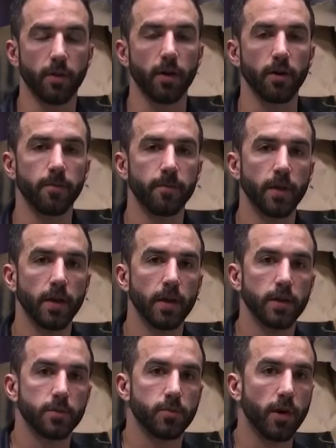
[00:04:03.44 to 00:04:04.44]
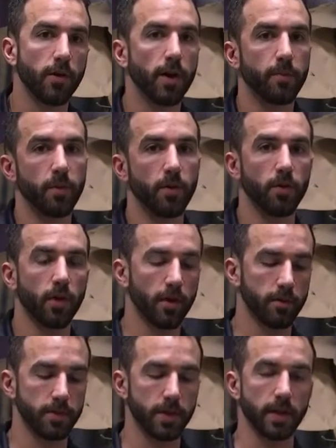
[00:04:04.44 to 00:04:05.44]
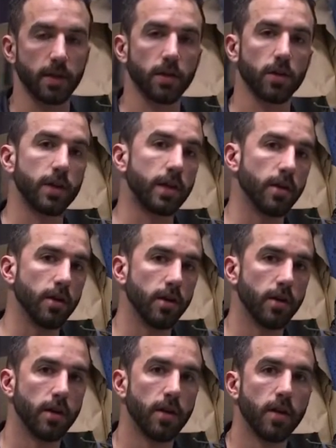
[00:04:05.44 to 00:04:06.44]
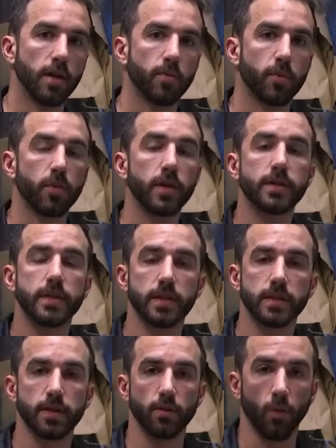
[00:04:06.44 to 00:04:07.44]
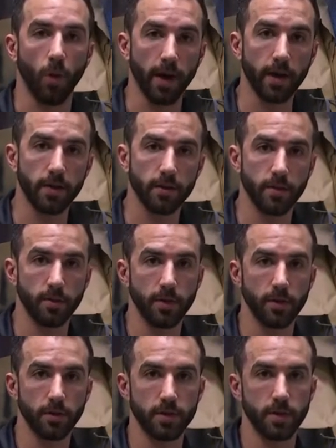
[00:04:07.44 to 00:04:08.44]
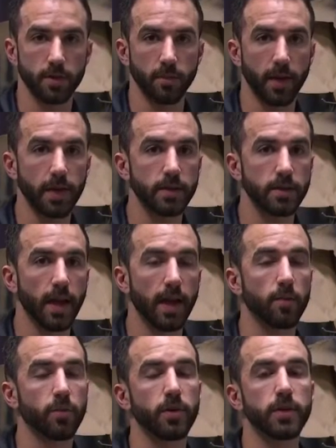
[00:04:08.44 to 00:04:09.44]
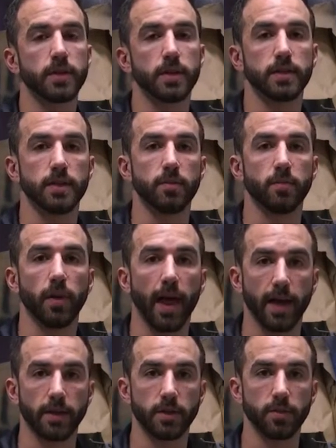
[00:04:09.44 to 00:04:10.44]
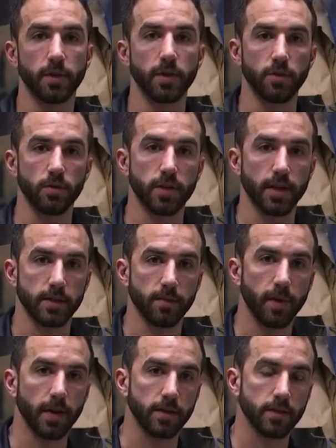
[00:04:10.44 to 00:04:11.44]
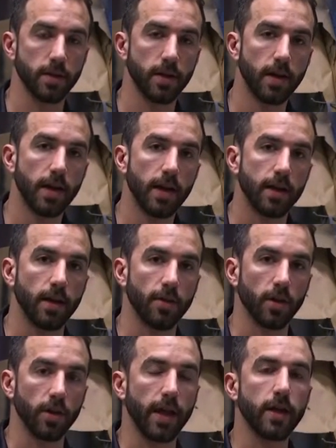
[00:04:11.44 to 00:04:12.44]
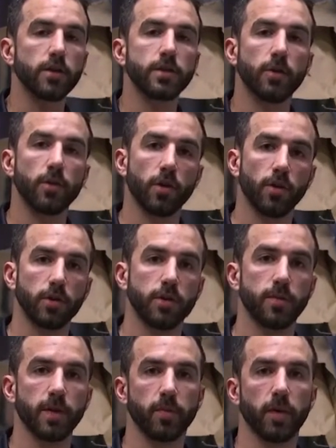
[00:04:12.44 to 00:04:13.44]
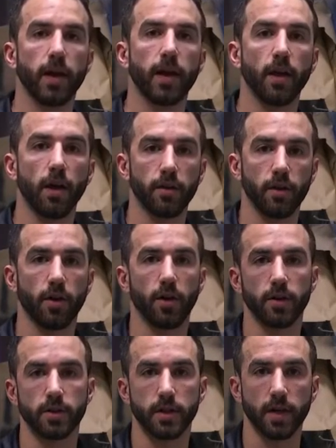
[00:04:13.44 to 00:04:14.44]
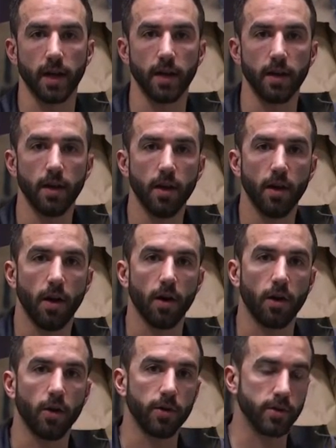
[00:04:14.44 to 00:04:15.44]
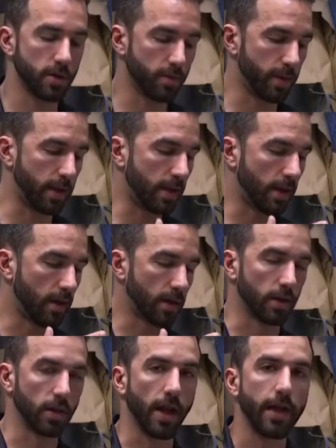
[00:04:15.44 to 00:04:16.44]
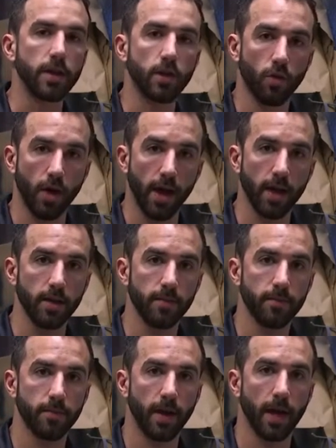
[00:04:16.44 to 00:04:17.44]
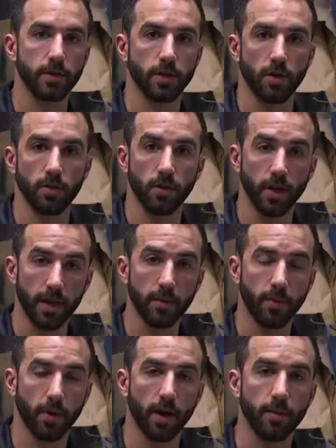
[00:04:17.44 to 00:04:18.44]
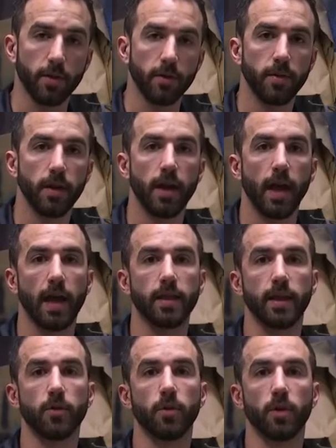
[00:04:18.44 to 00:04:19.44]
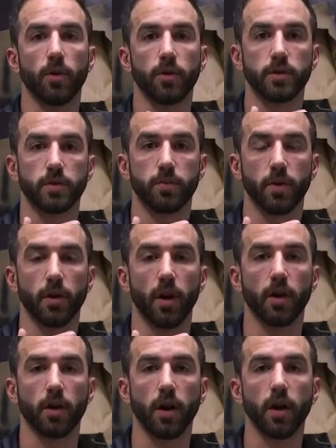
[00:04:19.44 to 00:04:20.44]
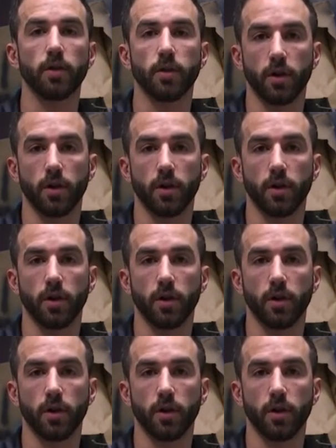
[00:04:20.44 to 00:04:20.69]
Pro. Spray Wrap Pro comes in clear, pre-tinted white to be used as a base, and pre-tinted black to be used as a base. Now the layers that we're going to be applying on the car today are going to be light gray as our light primer, and then we're going to put our color